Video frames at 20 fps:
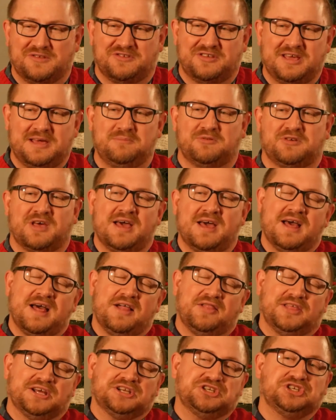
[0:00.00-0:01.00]
it seems
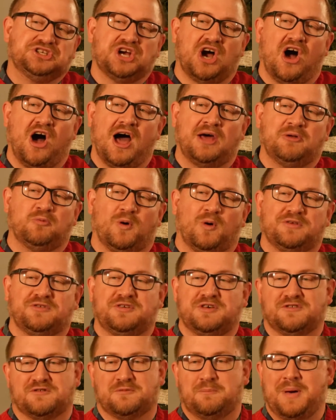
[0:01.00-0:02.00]
that John was
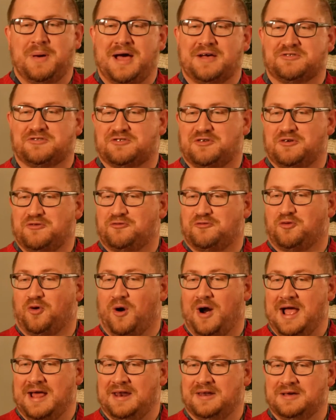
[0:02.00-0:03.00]
his best
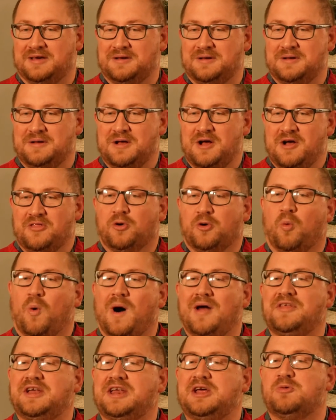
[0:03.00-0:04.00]
friend, the
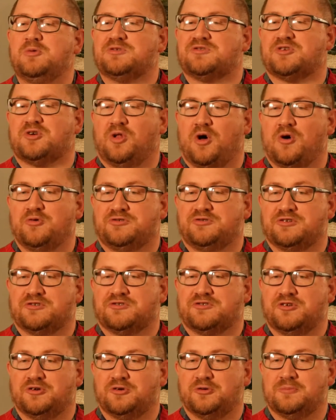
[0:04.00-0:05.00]
one that he was
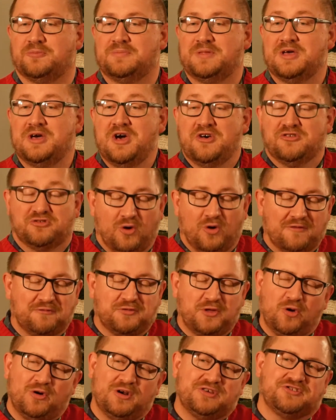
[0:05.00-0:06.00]
closest to. So if
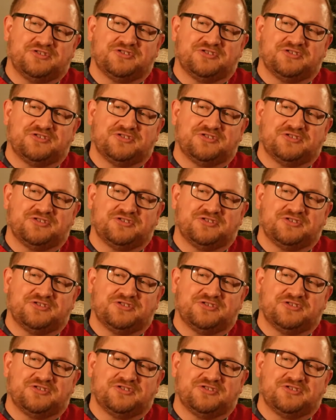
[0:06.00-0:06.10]
there is